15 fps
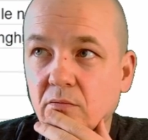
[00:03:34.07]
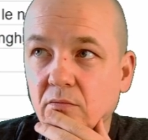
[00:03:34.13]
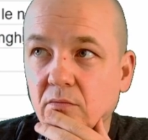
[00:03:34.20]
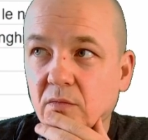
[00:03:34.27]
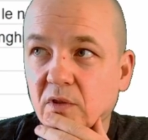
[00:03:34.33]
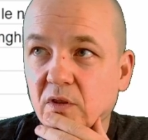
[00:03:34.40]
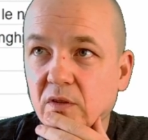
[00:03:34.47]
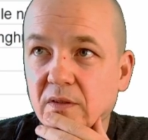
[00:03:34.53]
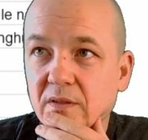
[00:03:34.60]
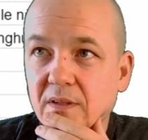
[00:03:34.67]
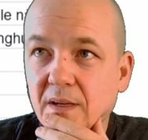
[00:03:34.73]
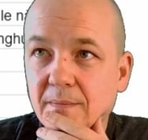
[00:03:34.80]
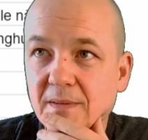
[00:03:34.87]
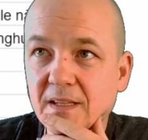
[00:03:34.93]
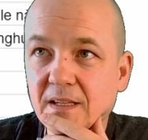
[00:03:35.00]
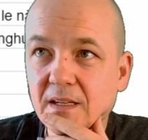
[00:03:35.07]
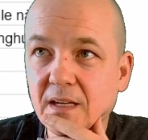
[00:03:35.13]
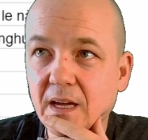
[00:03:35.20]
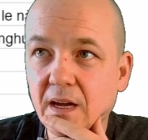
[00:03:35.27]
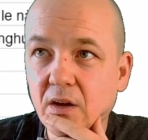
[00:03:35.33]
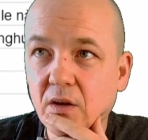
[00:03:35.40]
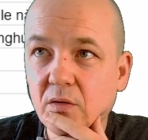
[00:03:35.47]
do the same thing
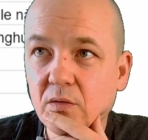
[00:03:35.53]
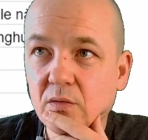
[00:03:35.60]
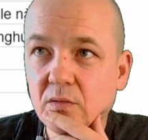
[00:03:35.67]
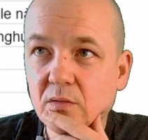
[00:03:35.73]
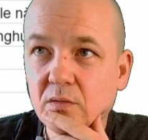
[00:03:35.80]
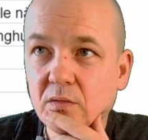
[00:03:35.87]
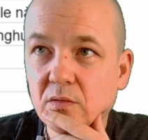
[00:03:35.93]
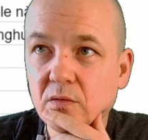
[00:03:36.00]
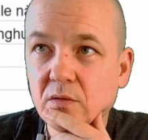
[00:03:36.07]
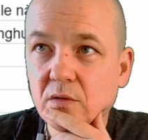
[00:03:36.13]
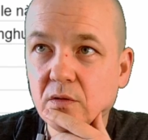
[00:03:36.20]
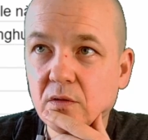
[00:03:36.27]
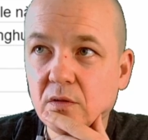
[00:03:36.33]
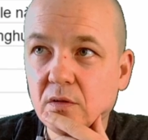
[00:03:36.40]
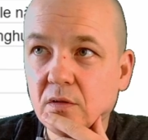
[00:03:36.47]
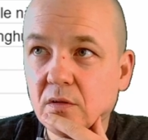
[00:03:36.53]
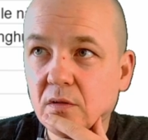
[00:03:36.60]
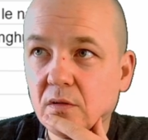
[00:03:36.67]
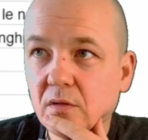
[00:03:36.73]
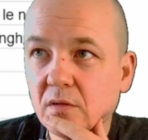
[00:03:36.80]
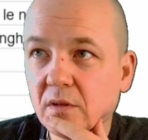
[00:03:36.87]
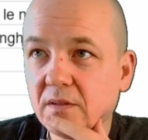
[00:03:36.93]
now,
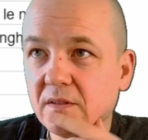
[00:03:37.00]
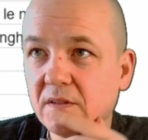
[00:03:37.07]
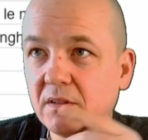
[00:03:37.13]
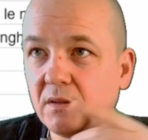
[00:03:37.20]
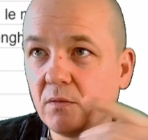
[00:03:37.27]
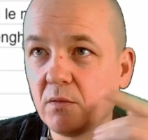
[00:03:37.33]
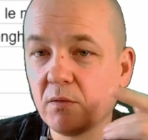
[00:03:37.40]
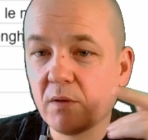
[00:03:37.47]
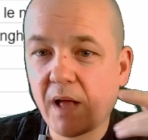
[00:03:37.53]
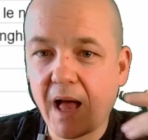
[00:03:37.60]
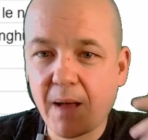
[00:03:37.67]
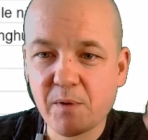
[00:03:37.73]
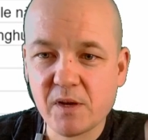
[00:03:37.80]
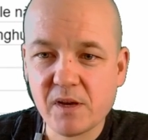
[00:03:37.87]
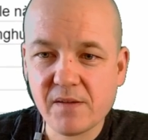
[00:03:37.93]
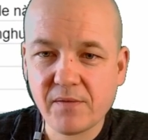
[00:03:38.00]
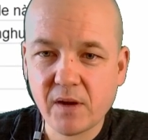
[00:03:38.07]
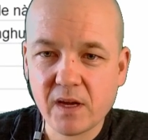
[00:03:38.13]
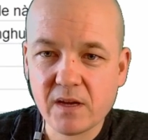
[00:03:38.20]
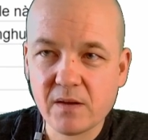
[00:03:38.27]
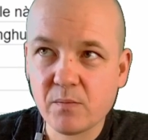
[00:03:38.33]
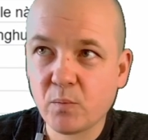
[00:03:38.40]
let's see what will happen if I
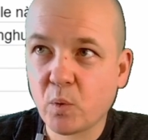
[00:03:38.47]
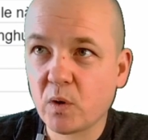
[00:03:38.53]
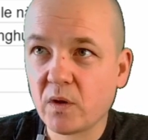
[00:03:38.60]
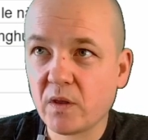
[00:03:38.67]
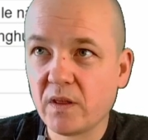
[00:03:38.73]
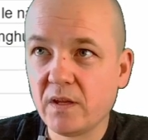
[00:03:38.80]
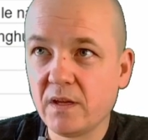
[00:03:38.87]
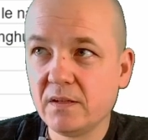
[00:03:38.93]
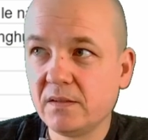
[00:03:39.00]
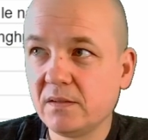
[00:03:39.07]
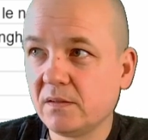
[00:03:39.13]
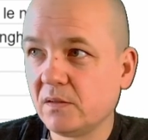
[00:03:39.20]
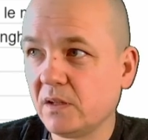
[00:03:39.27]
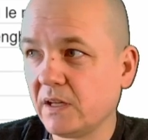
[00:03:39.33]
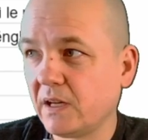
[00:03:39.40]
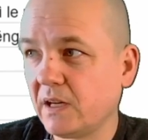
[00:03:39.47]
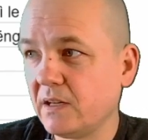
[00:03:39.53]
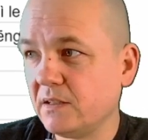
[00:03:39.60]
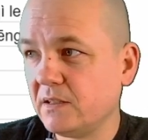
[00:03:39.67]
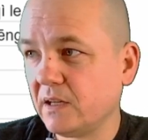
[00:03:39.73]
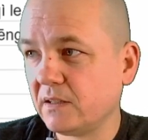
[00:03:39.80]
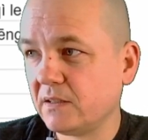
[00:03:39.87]
import this, like
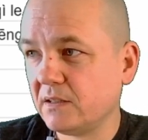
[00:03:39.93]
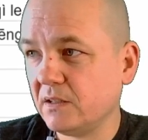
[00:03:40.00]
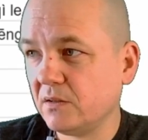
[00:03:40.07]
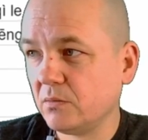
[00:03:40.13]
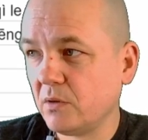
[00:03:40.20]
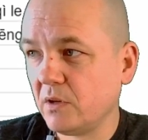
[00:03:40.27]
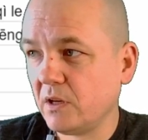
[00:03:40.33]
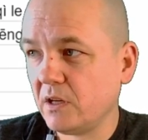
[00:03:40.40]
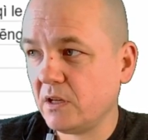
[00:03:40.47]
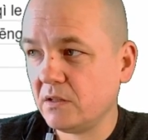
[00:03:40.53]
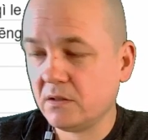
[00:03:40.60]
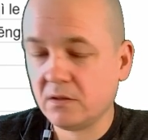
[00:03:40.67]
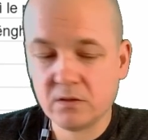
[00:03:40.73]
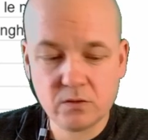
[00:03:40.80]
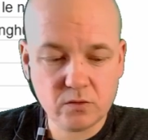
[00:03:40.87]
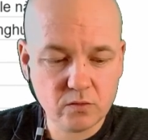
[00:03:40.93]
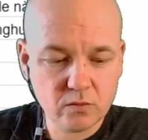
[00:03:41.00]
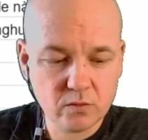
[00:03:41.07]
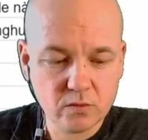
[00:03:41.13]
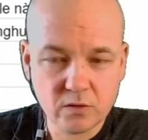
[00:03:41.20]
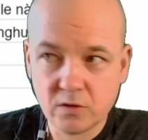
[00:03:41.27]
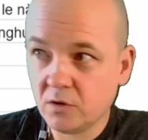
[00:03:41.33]
text this way, into
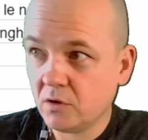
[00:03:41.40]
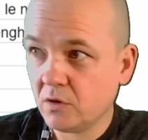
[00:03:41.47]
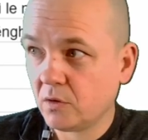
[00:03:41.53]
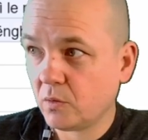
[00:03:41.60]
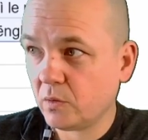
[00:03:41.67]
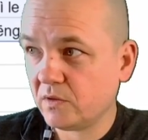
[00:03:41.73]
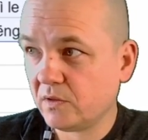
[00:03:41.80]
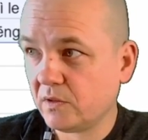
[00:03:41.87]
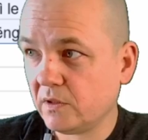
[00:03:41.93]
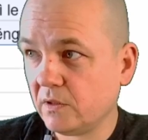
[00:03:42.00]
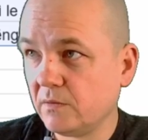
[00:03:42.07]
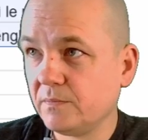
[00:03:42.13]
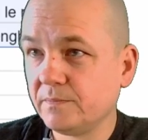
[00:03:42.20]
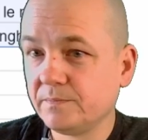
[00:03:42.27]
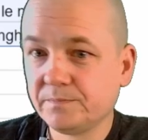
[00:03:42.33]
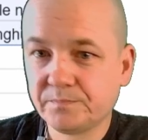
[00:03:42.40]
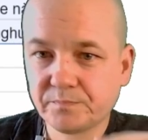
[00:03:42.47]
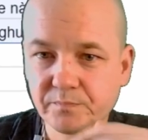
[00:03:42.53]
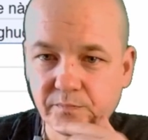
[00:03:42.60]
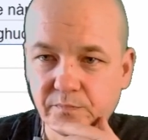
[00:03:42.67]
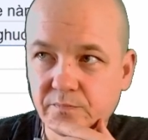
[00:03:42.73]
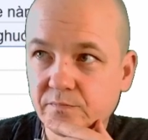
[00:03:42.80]
Quizlet.
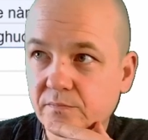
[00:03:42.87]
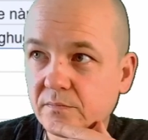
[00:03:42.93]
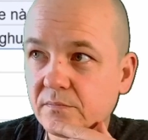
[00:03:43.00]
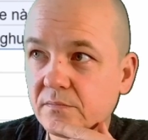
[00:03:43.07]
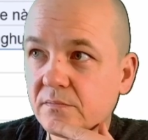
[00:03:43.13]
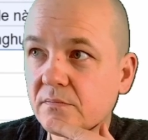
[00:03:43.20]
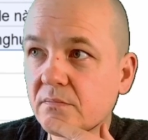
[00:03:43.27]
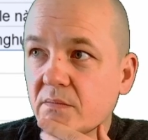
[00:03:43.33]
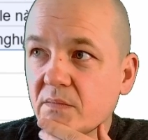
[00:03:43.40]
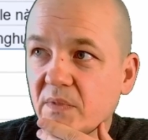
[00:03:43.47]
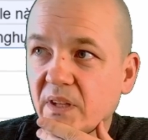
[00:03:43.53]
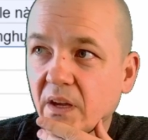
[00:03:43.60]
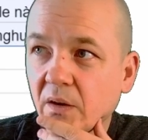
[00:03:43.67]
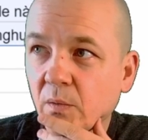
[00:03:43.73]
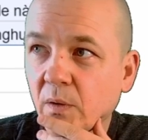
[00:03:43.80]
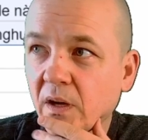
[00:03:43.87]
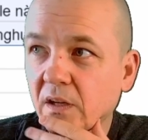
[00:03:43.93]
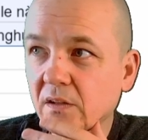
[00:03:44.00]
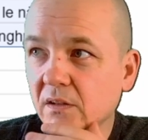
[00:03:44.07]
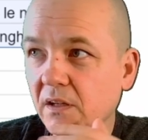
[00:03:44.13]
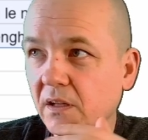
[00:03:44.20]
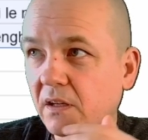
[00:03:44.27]
Now right
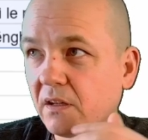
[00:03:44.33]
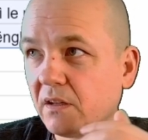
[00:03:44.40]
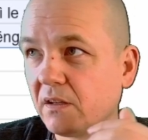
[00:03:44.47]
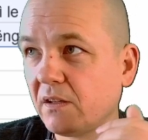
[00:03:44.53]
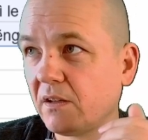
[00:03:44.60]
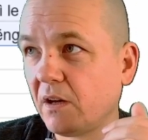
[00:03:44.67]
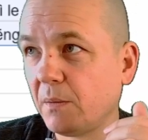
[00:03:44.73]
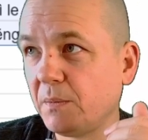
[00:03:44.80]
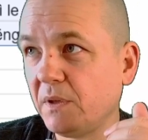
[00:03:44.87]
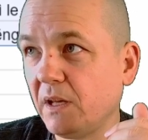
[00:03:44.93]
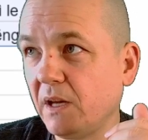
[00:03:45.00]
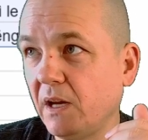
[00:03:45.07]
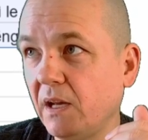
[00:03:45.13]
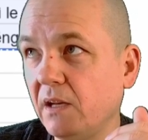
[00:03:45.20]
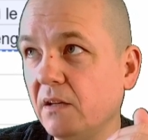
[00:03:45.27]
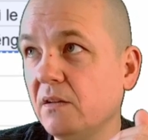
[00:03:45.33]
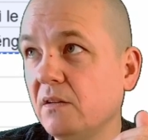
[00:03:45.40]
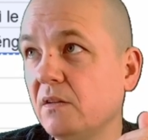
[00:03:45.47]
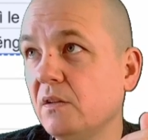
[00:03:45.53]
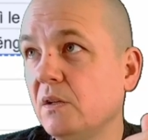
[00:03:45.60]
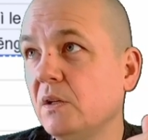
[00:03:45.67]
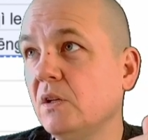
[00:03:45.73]
click, copy that,
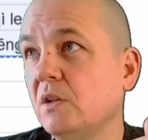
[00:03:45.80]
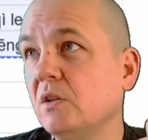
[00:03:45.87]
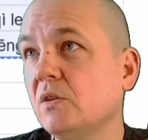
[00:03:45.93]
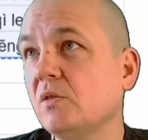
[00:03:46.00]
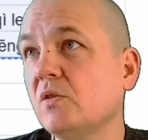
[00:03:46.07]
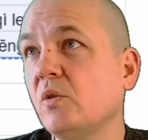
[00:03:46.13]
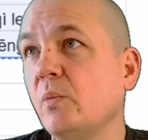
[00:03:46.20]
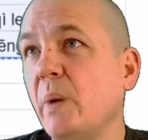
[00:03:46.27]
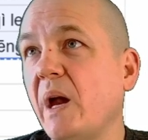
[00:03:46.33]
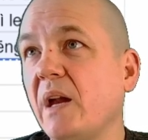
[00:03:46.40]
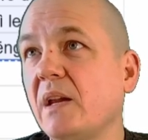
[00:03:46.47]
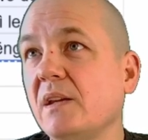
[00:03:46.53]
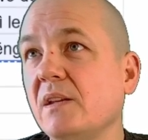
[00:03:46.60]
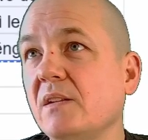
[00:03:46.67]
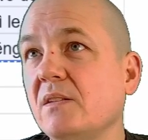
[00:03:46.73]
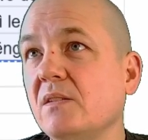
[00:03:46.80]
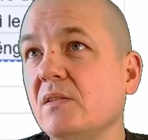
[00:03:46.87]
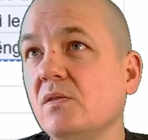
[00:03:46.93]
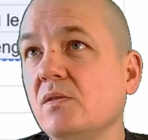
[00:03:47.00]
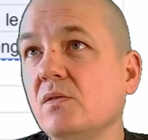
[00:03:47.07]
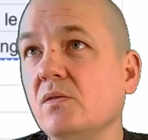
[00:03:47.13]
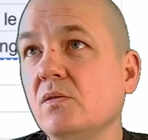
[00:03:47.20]
go back
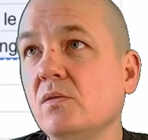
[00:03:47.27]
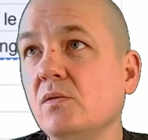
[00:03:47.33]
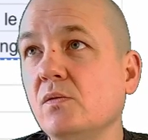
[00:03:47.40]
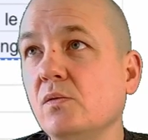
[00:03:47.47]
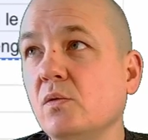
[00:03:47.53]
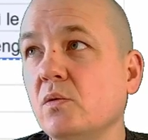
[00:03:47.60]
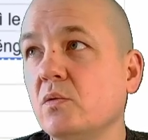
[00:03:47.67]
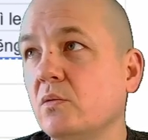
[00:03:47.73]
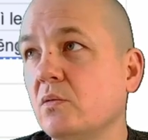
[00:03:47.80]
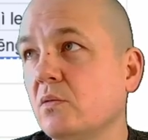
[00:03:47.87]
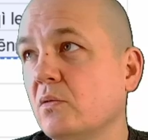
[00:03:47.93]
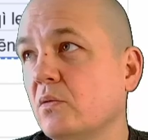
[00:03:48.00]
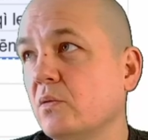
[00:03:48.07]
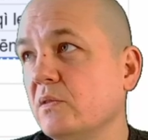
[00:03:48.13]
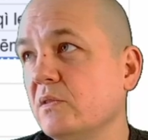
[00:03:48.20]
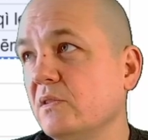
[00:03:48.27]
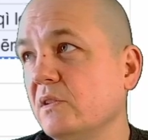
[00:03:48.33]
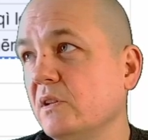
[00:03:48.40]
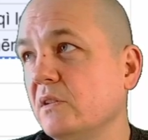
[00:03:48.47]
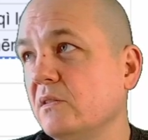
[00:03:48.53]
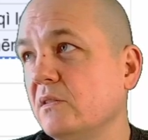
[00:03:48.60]
into Quizlet.